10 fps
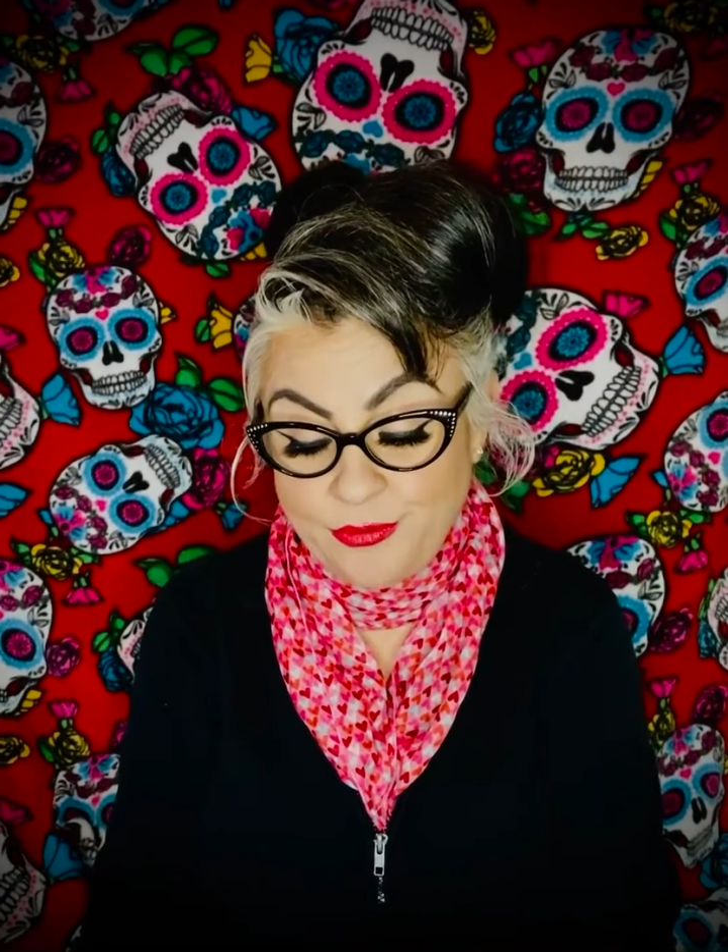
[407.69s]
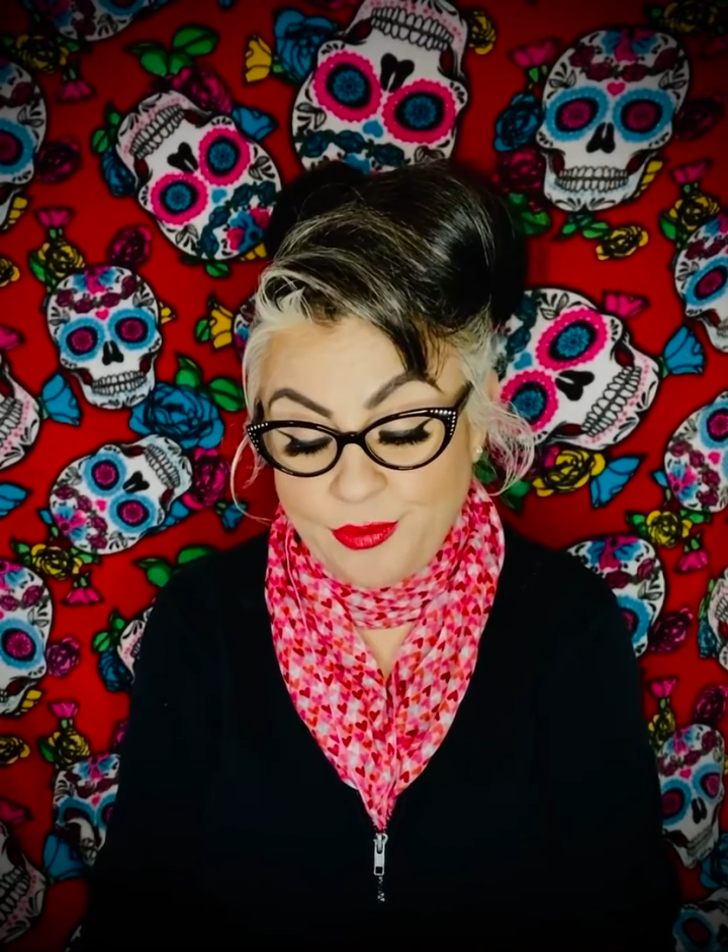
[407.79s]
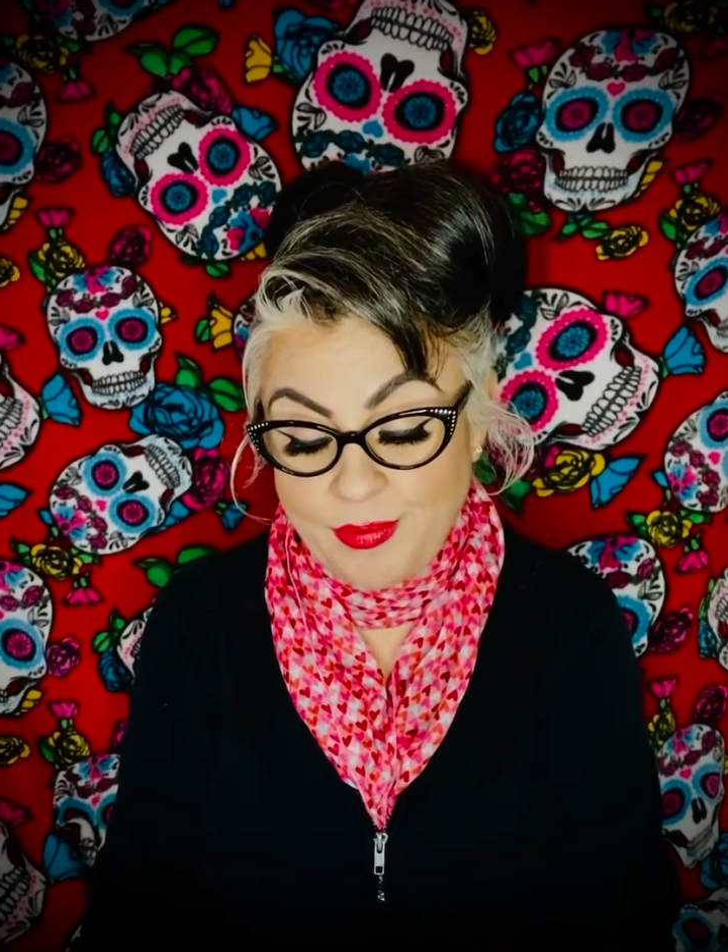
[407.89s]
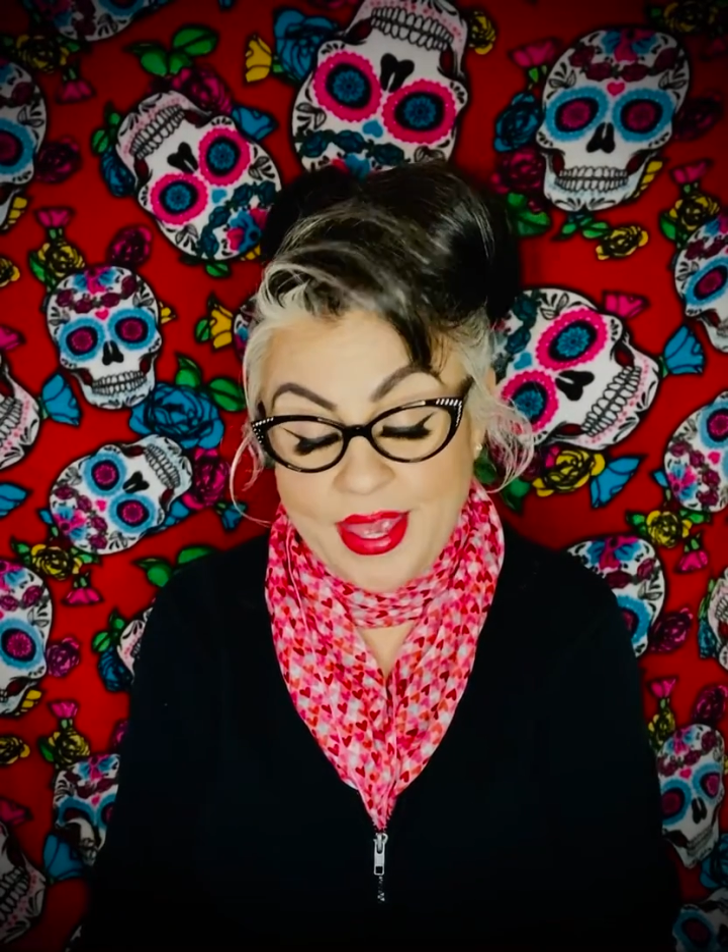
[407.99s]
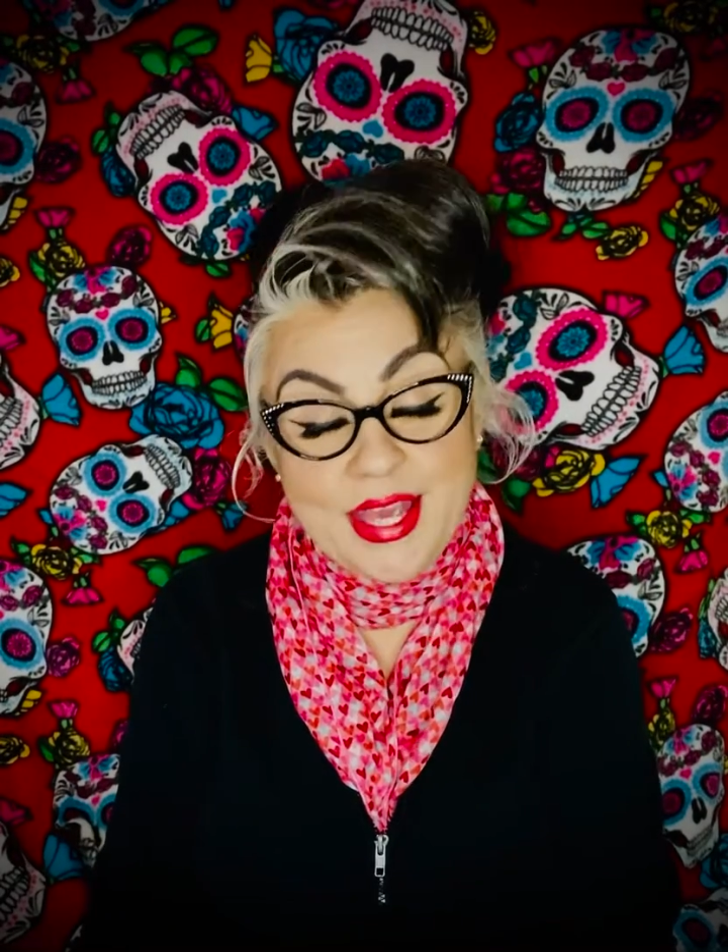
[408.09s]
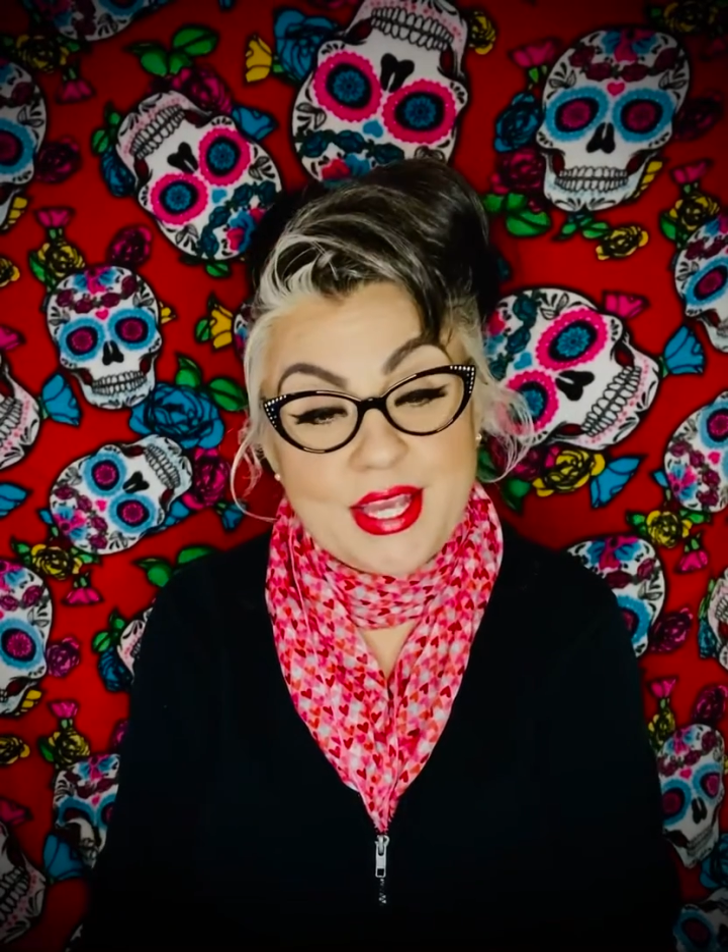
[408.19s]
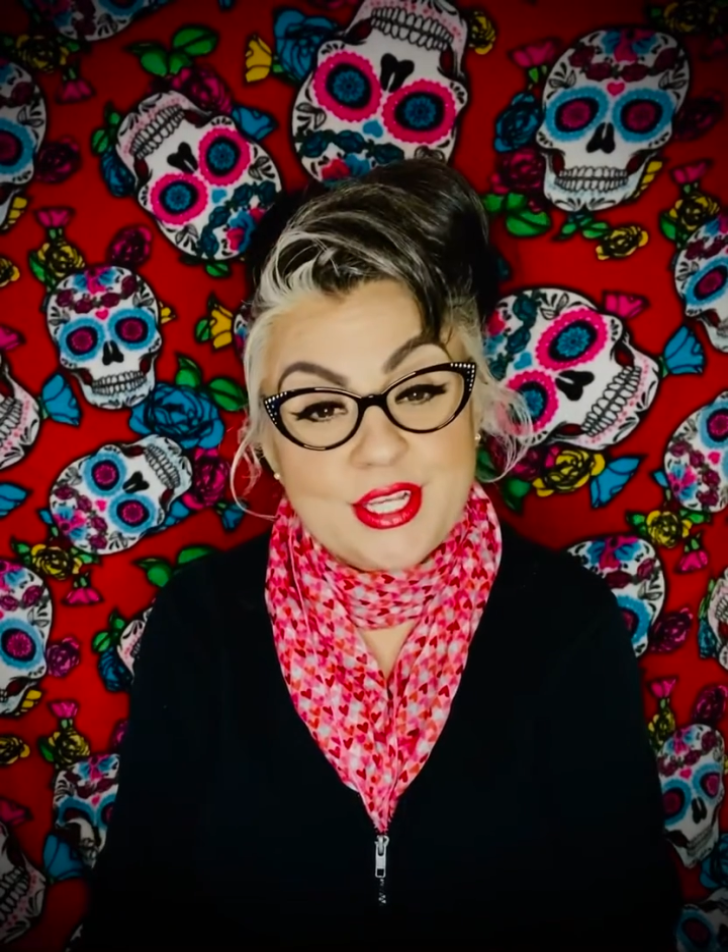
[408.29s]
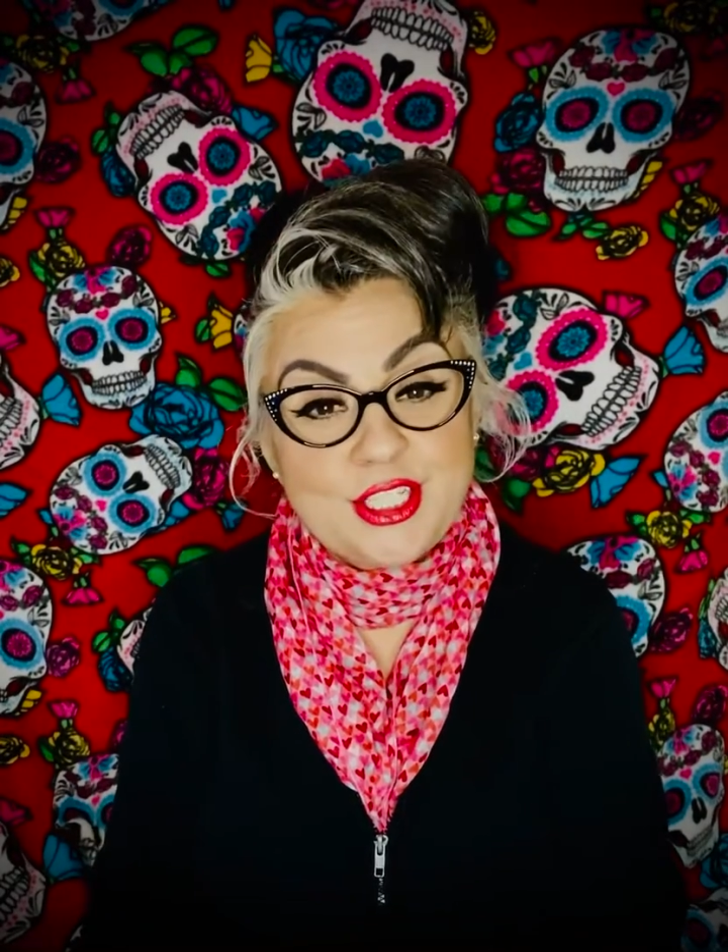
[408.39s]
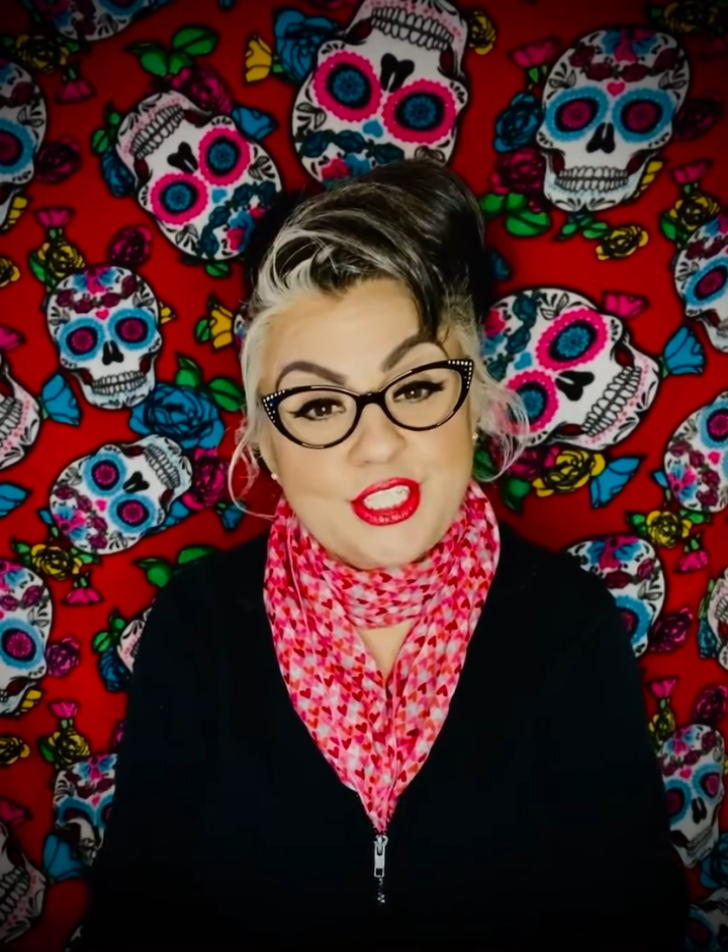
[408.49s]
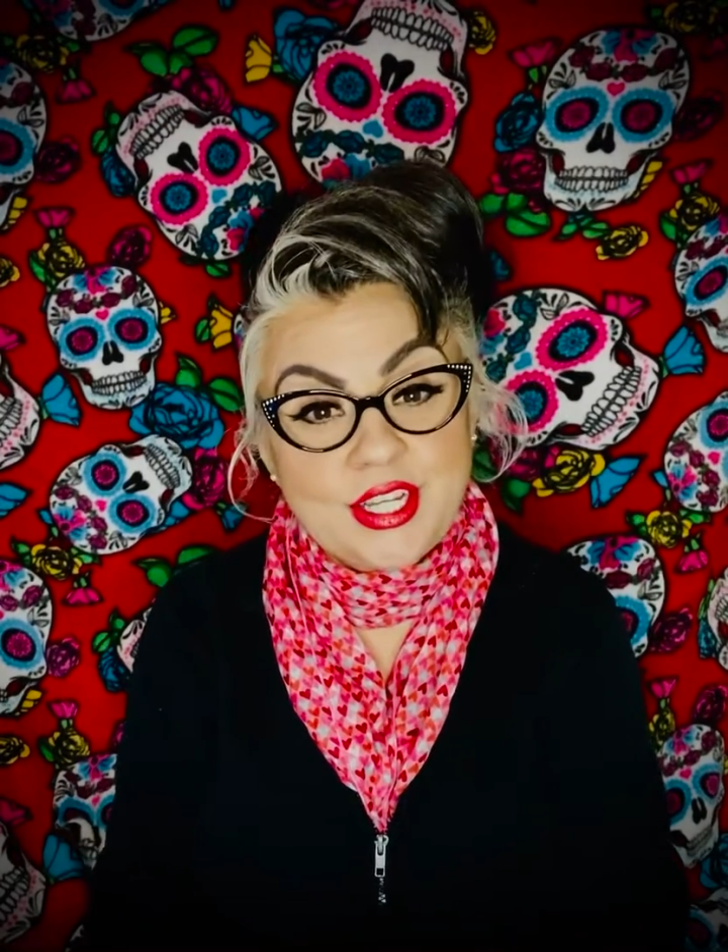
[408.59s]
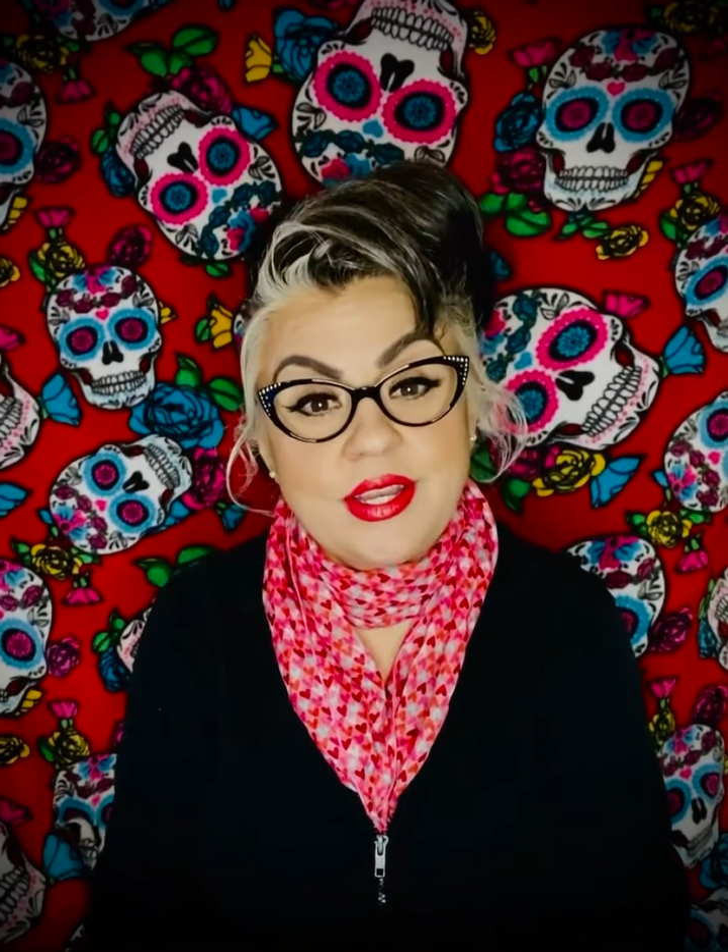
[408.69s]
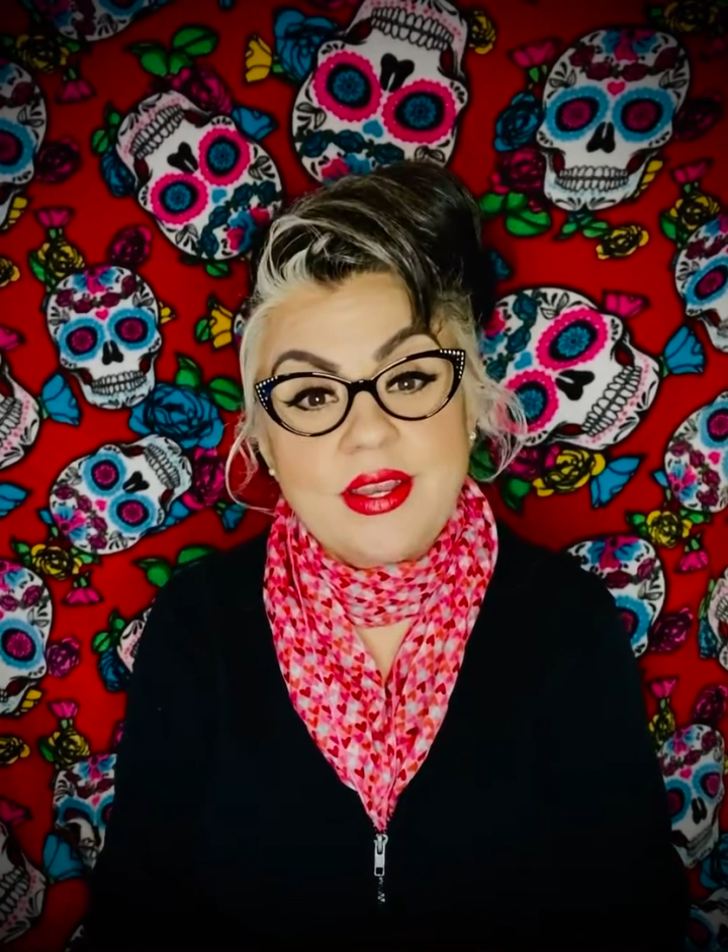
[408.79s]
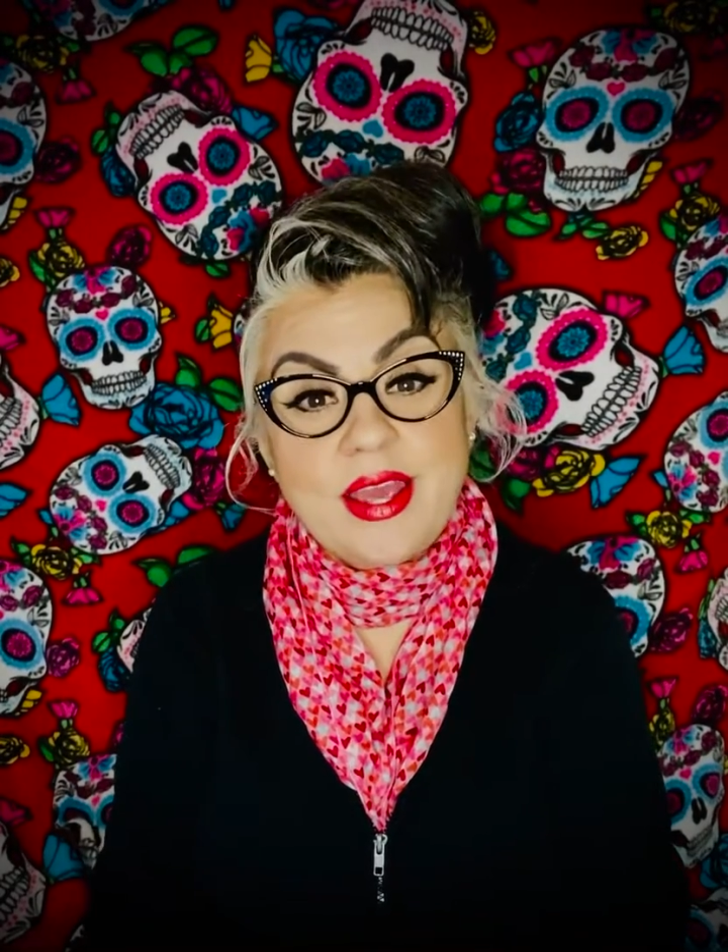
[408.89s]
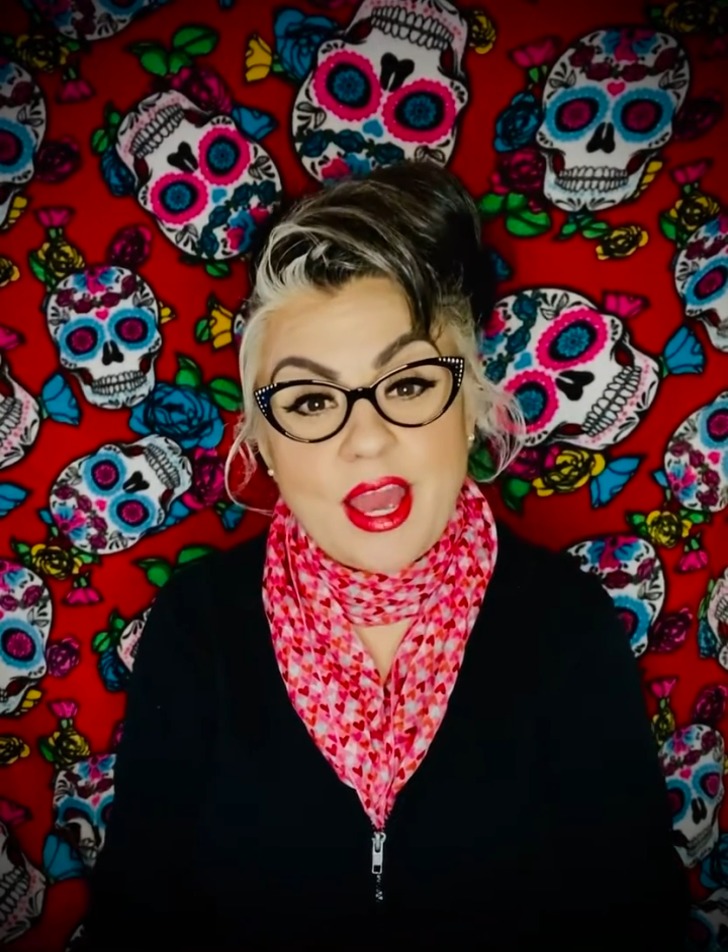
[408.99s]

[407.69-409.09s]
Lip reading: for making shit